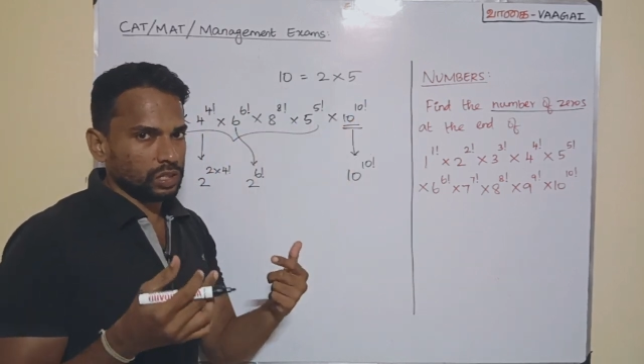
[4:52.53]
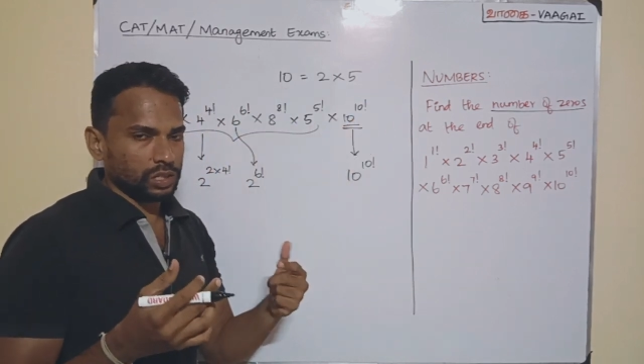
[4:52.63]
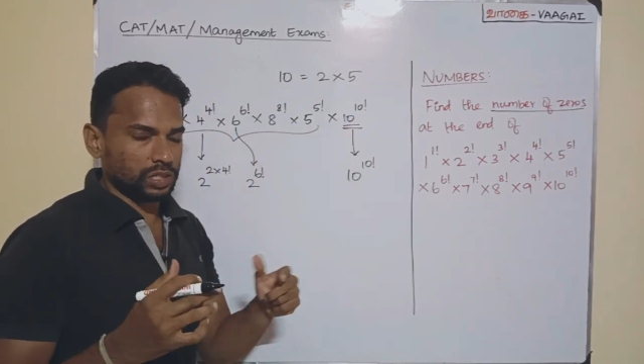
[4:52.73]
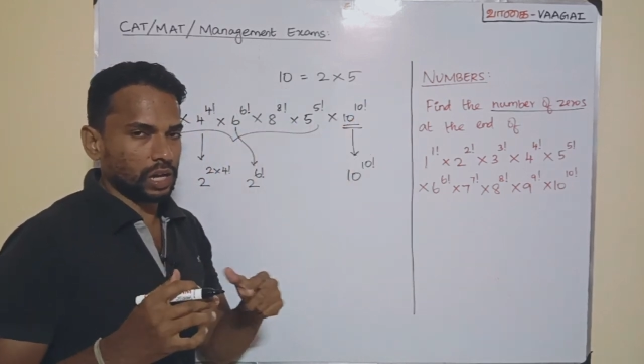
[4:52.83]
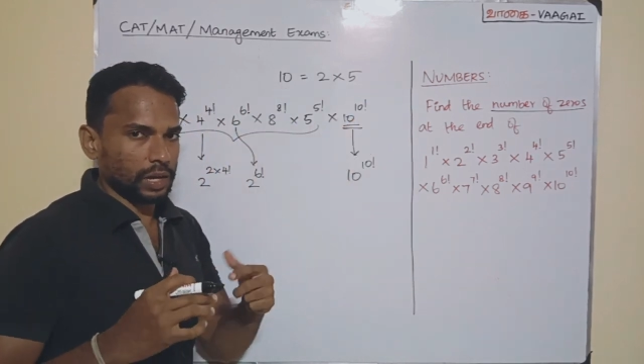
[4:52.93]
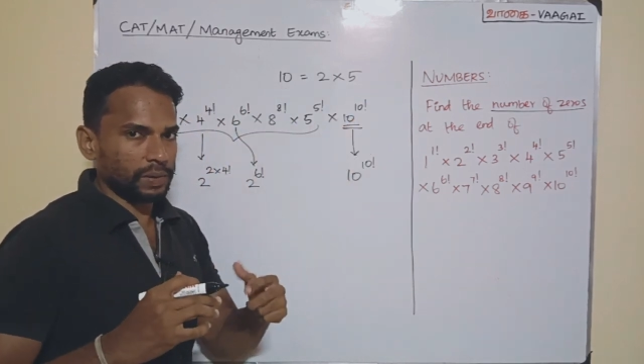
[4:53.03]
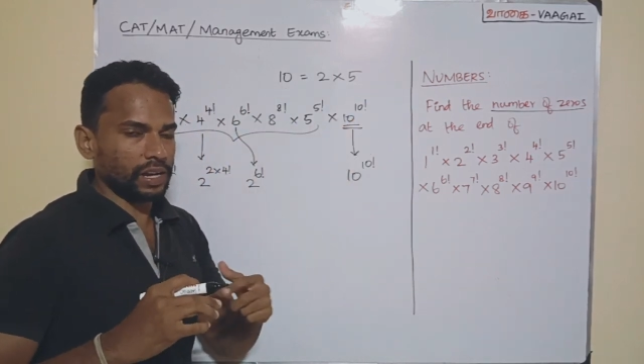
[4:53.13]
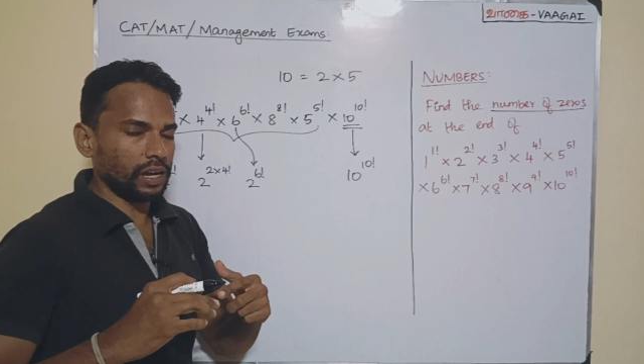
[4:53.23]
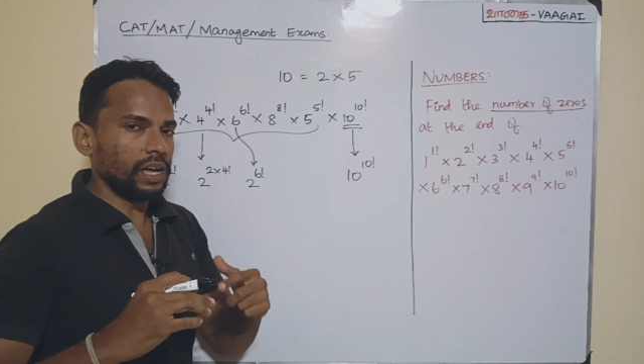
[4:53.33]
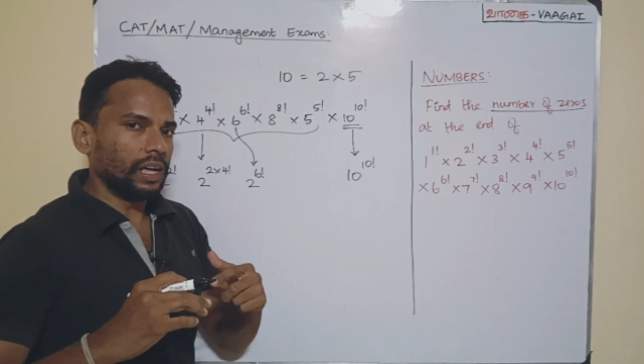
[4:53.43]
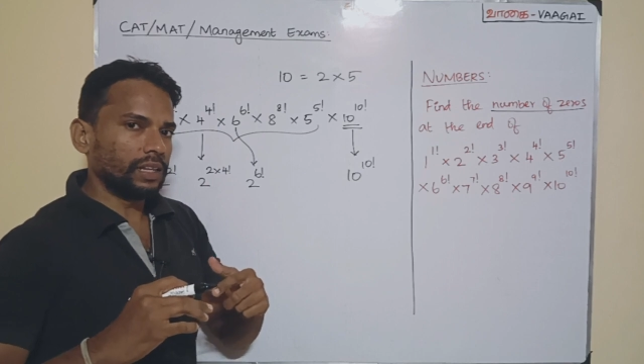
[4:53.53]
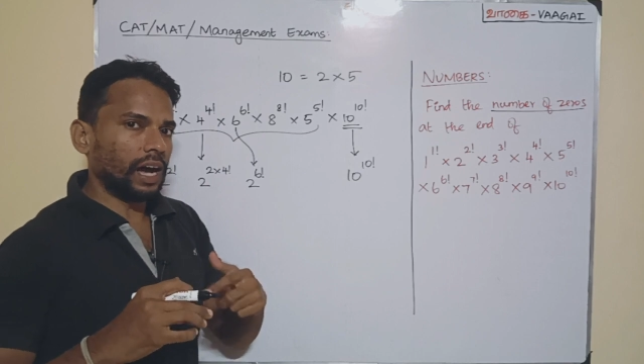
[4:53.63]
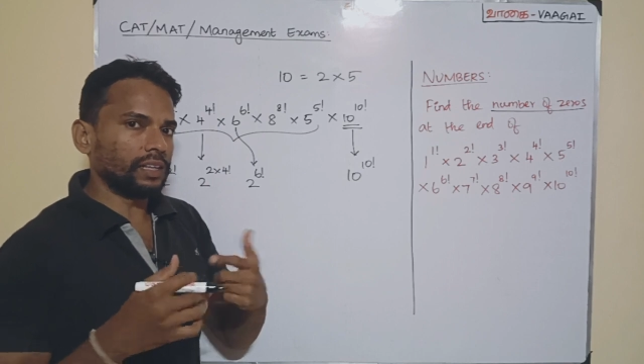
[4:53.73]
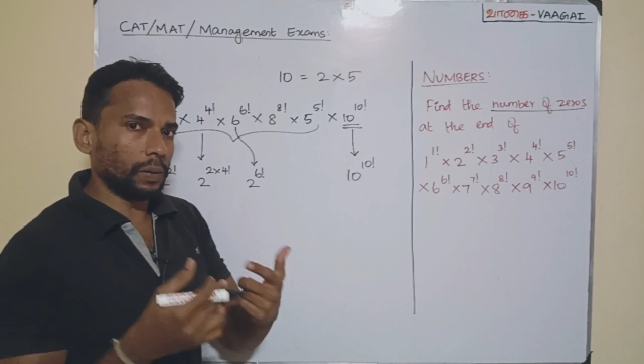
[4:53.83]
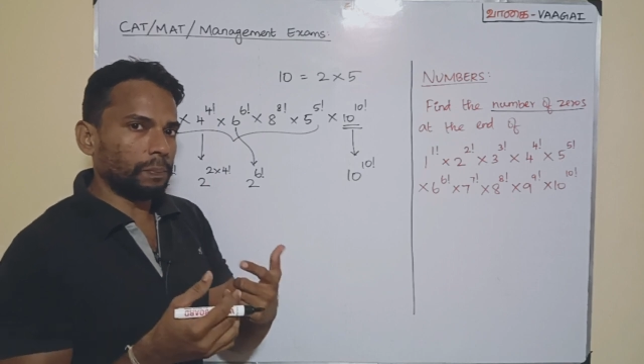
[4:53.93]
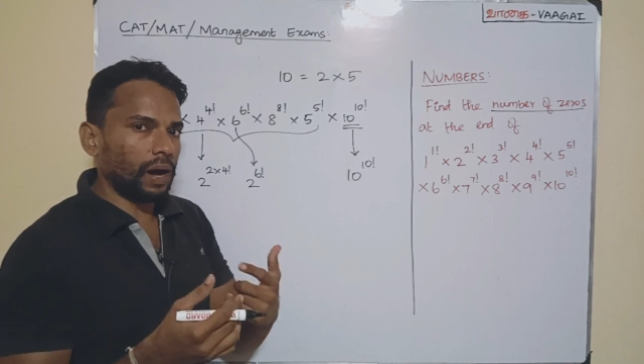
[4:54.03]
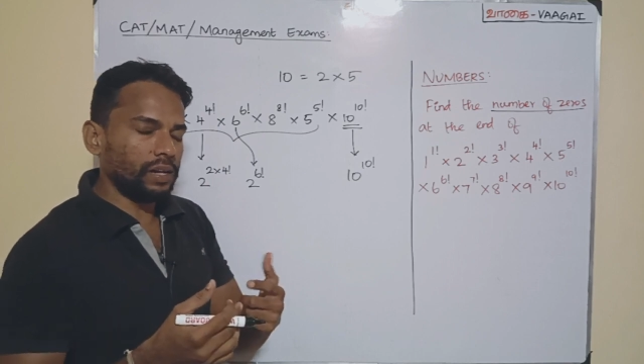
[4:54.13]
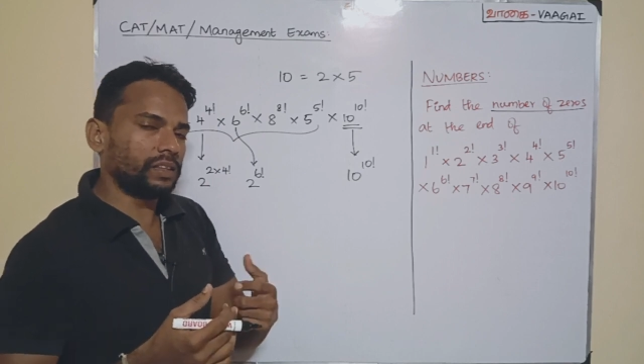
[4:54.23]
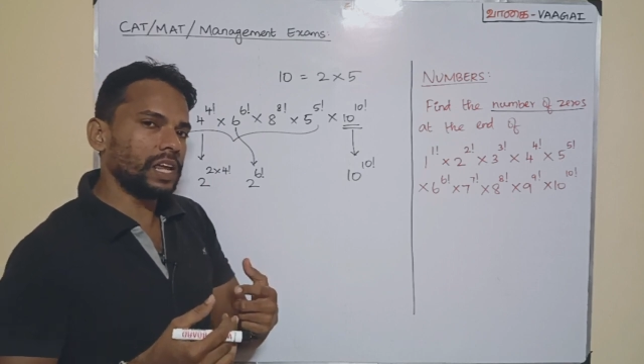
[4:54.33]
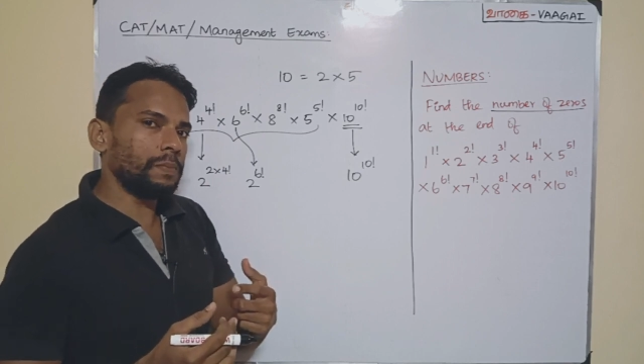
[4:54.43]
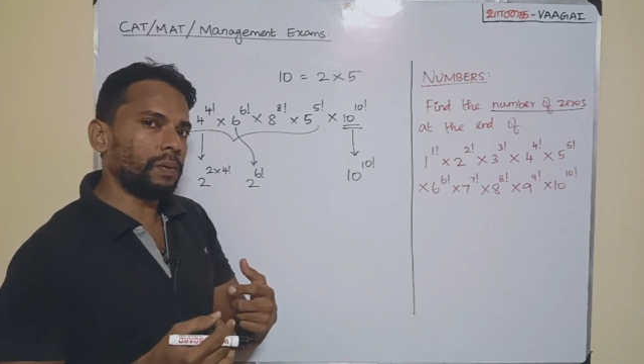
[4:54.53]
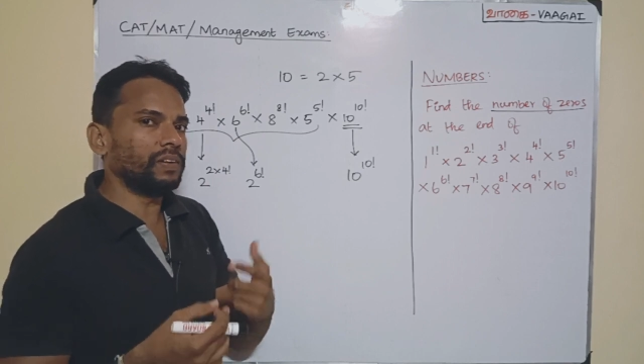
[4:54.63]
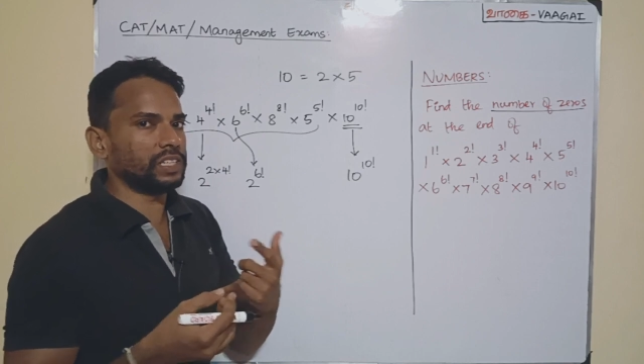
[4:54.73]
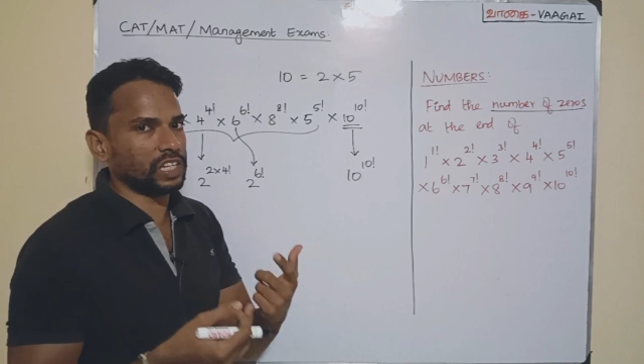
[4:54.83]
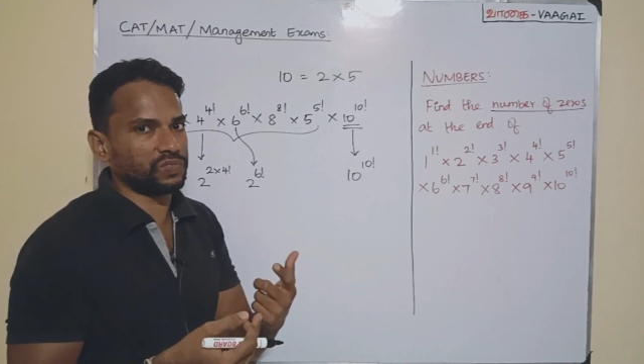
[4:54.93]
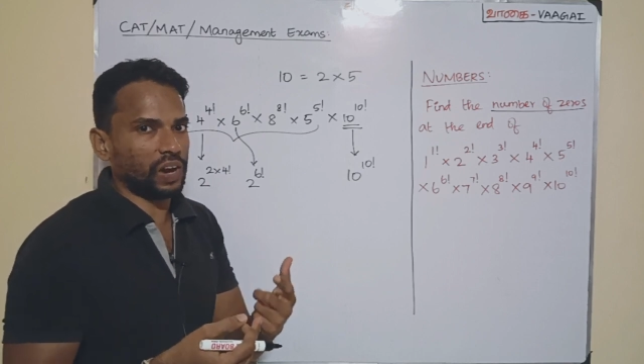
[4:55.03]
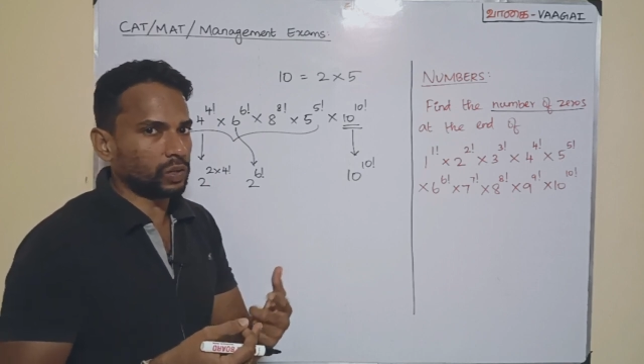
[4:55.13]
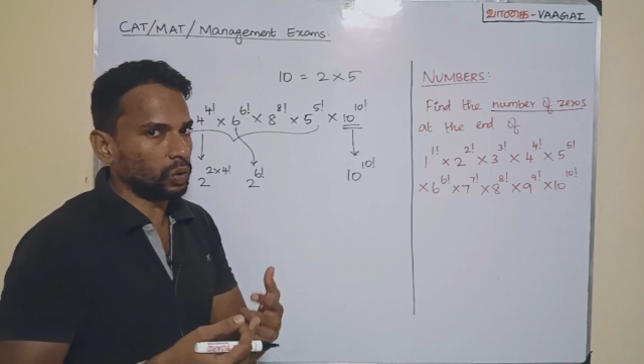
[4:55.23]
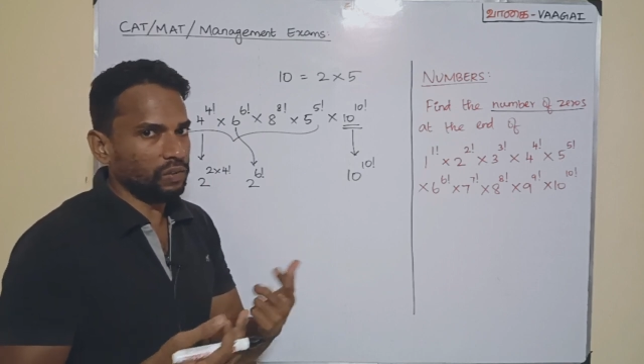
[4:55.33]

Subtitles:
so I mean the other part 3 power 6 factorial,